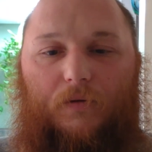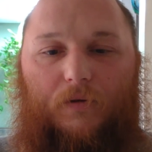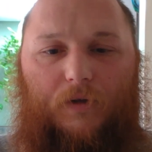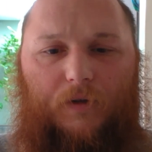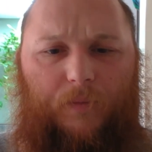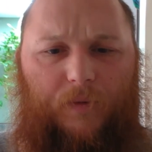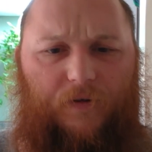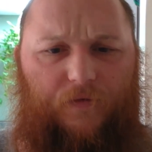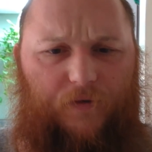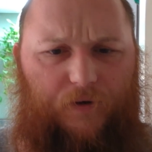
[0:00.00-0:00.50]

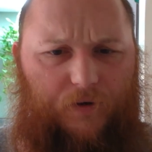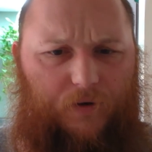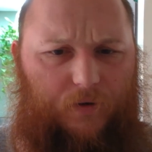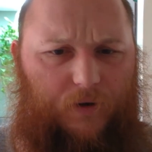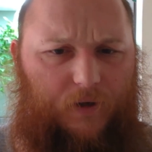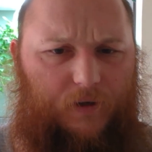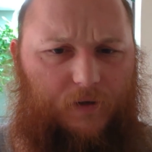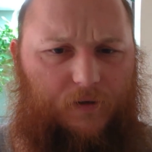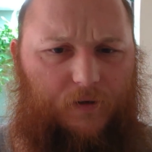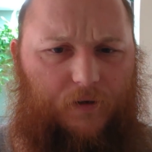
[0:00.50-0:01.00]
Didn't mean for it to go
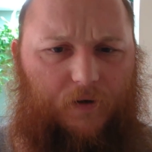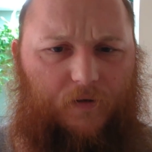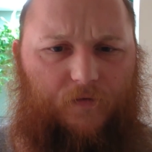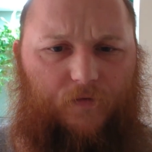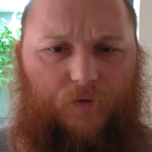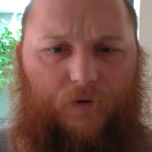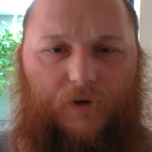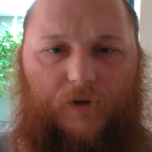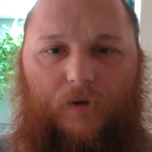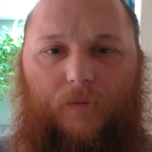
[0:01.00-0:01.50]
on this long,
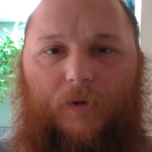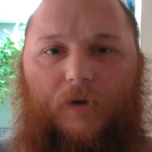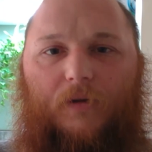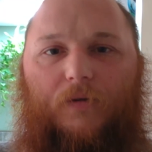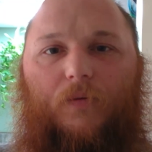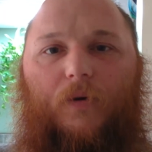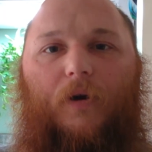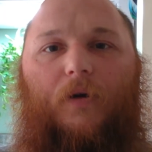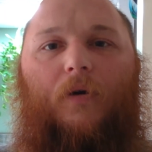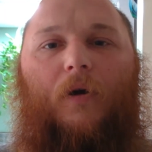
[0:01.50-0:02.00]
14
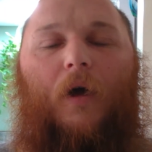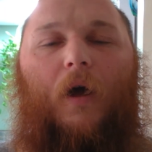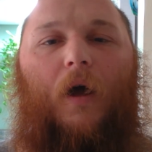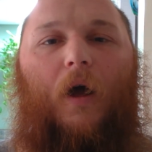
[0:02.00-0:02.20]
minutes. Wow.